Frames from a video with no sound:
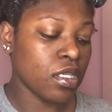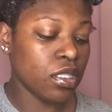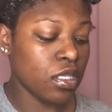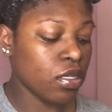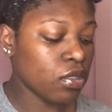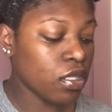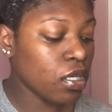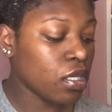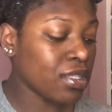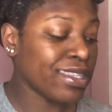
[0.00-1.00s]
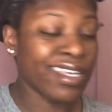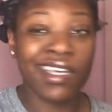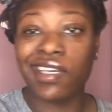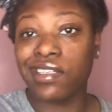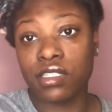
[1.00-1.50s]
now that
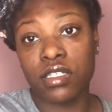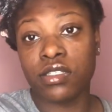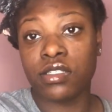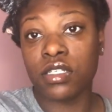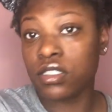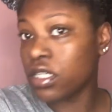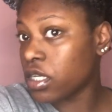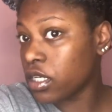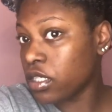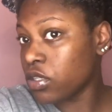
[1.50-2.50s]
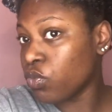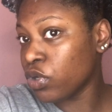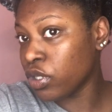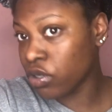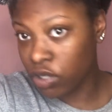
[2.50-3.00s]
that is done,
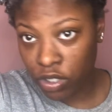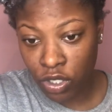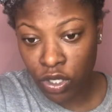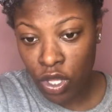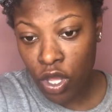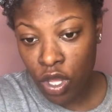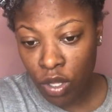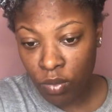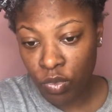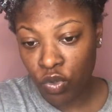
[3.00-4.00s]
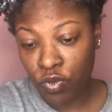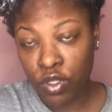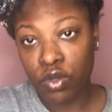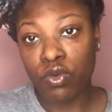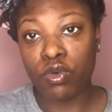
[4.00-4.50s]
we are
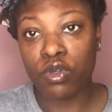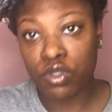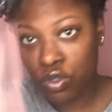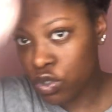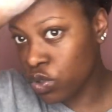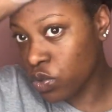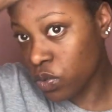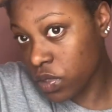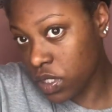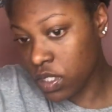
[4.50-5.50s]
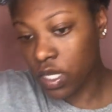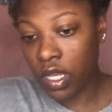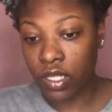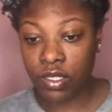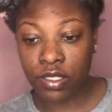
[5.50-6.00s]
moving on to
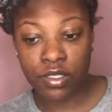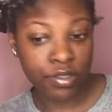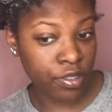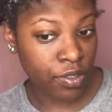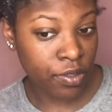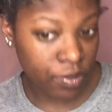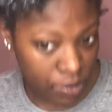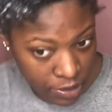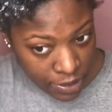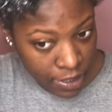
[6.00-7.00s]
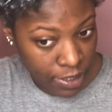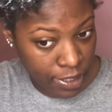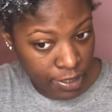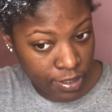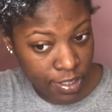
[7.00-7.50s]
styling. So today
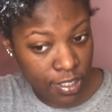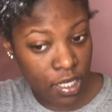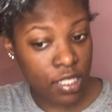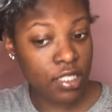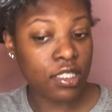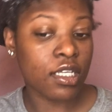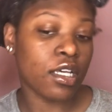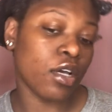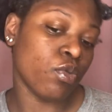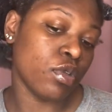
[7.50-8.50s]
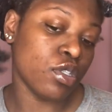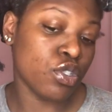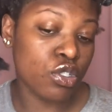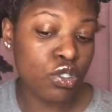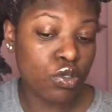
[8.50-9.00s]
I decided that I wanted
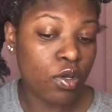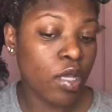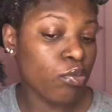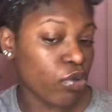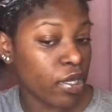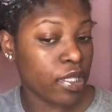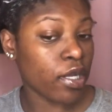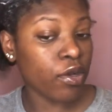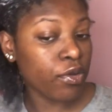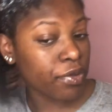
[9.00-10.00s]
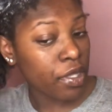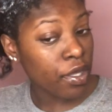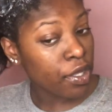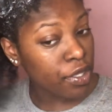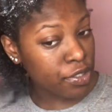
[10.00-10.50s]
to do a braid out.
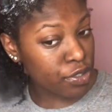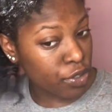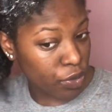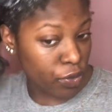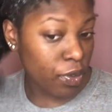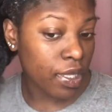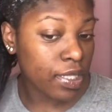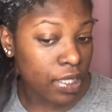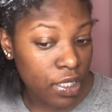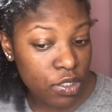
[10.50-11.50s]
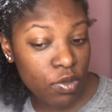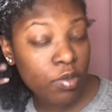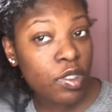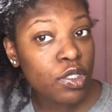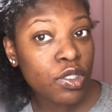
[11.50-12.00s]
So that's what I'm
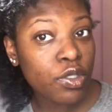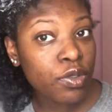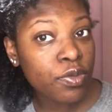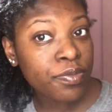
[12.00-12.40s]
gonna do.